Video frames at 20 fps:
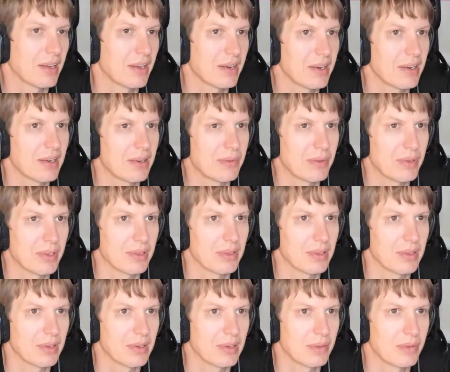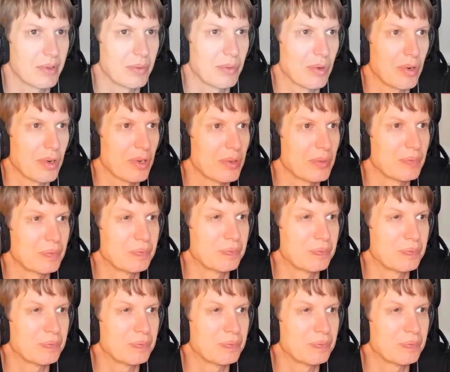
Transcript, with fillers: really will will work.